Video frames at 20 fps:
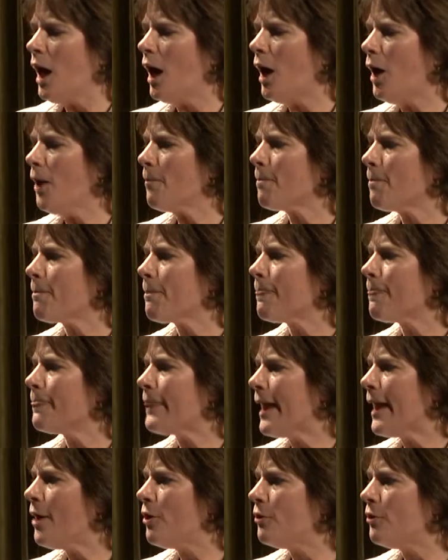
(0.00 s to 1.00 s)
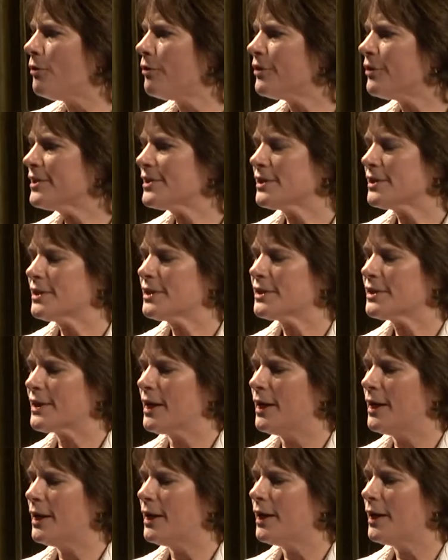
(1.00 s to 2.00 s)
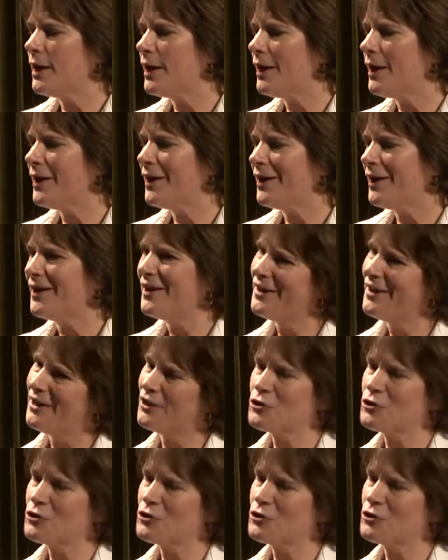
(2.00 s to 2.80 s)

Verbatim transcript: Um, now, this is a, a, a,